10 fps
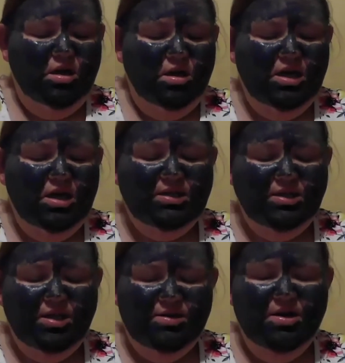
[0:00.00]
is
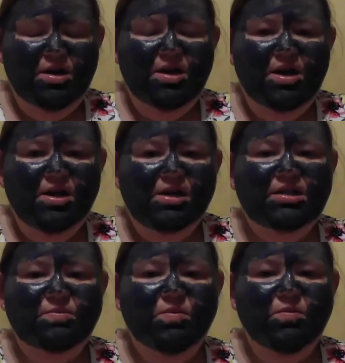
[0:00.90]
lighter and it's
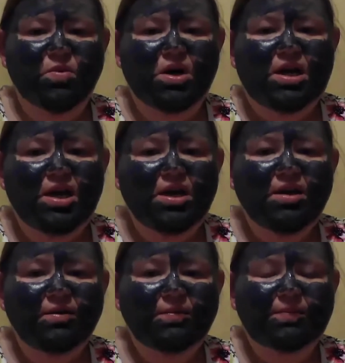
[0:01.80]
been working
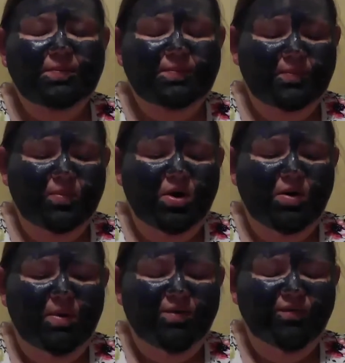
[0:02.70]
on
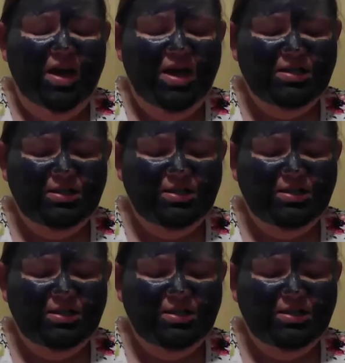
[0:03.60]
my face?